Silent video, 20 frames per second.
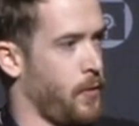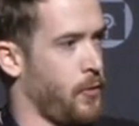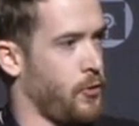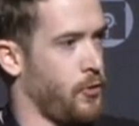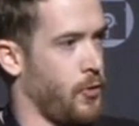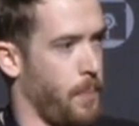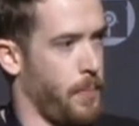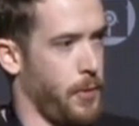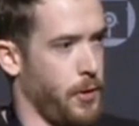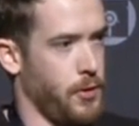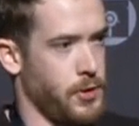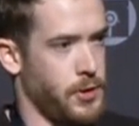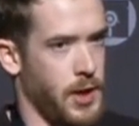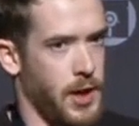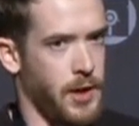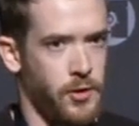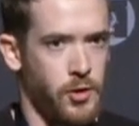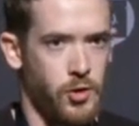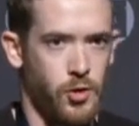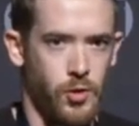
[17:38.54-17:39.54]
So Pillage
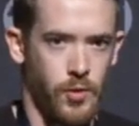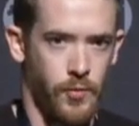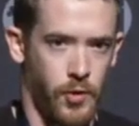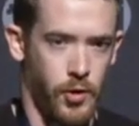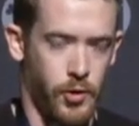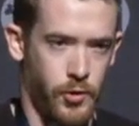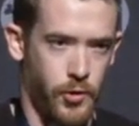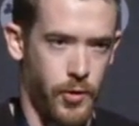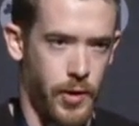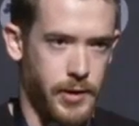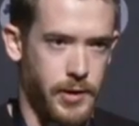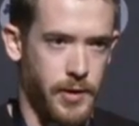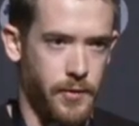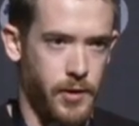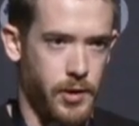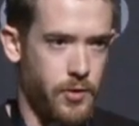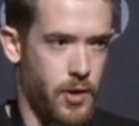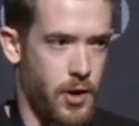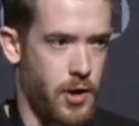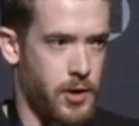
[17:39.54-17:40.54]
has a universal
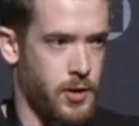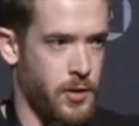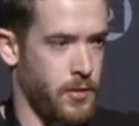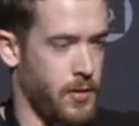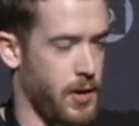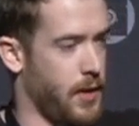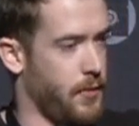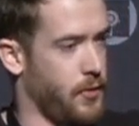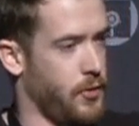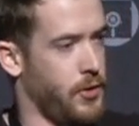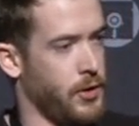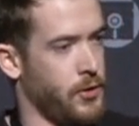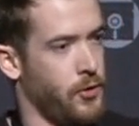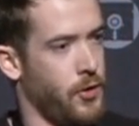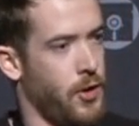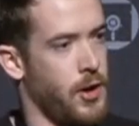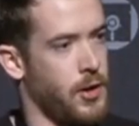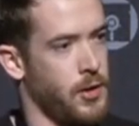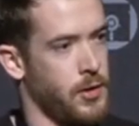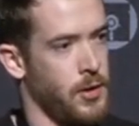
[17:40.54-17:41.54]
activity log. Everything's
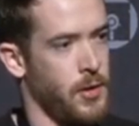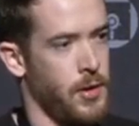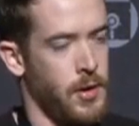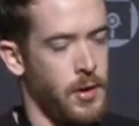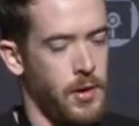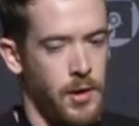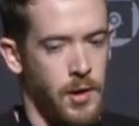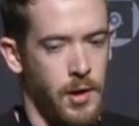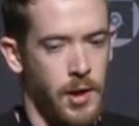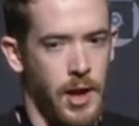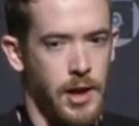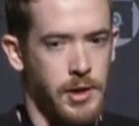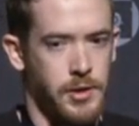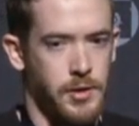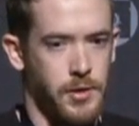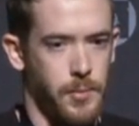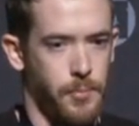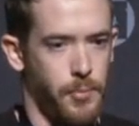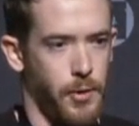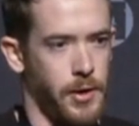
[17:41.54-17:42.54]
logged.
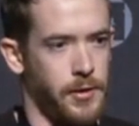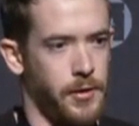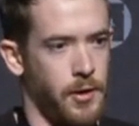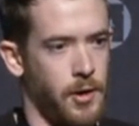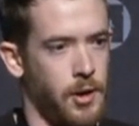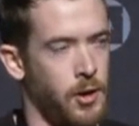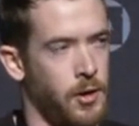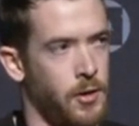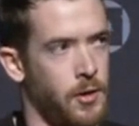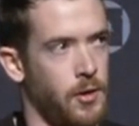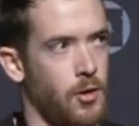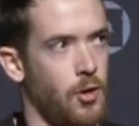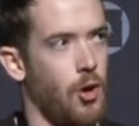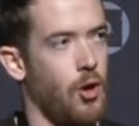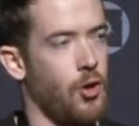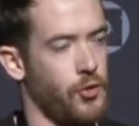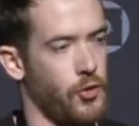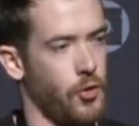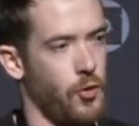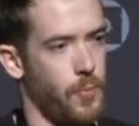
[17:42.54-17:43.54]
It
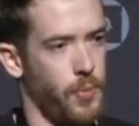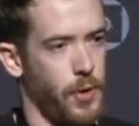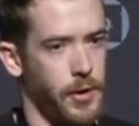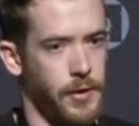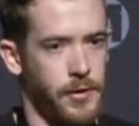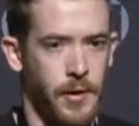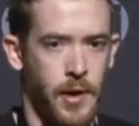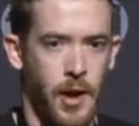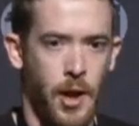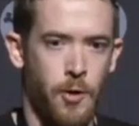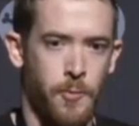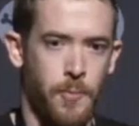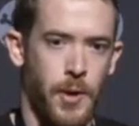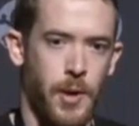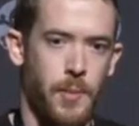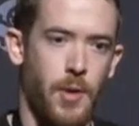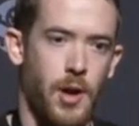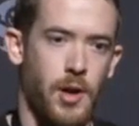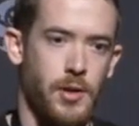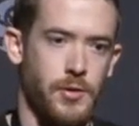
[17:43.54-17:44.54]
also breaks it out
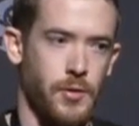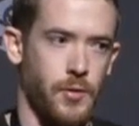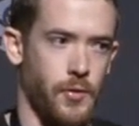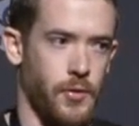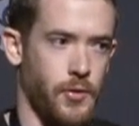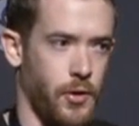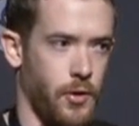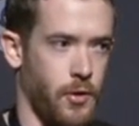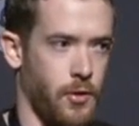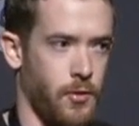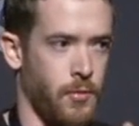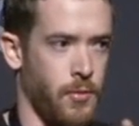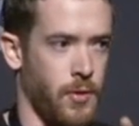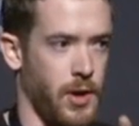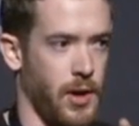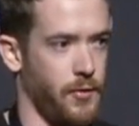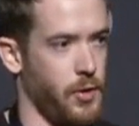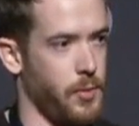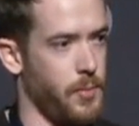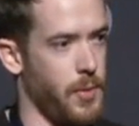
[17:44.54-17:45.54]
by module. So
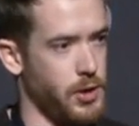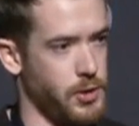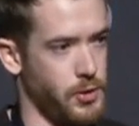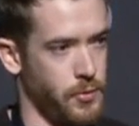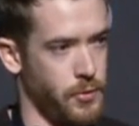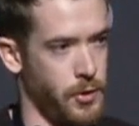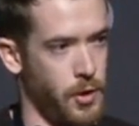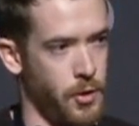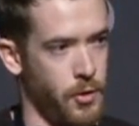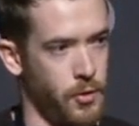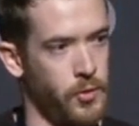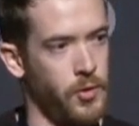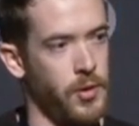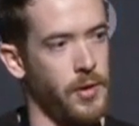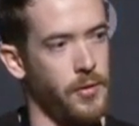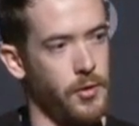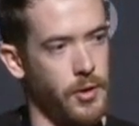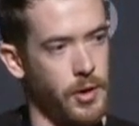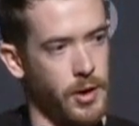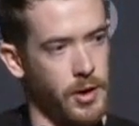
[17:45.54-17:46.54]
every module and host and
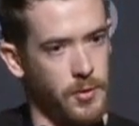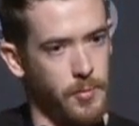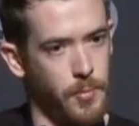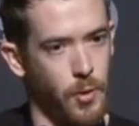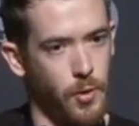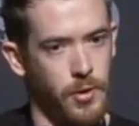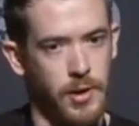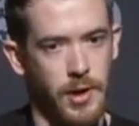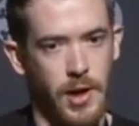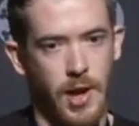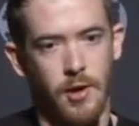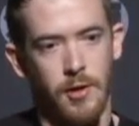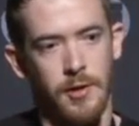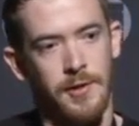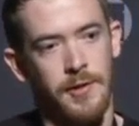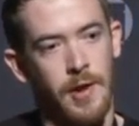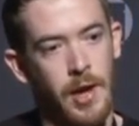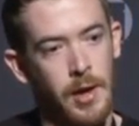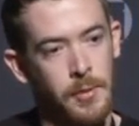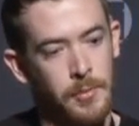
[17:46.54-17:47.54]
everything is broken down
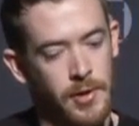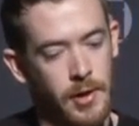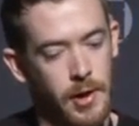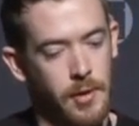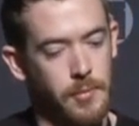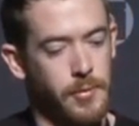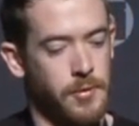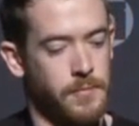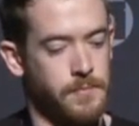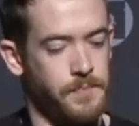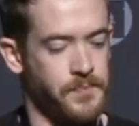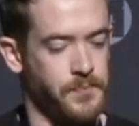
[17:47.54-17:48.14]
as time stamped.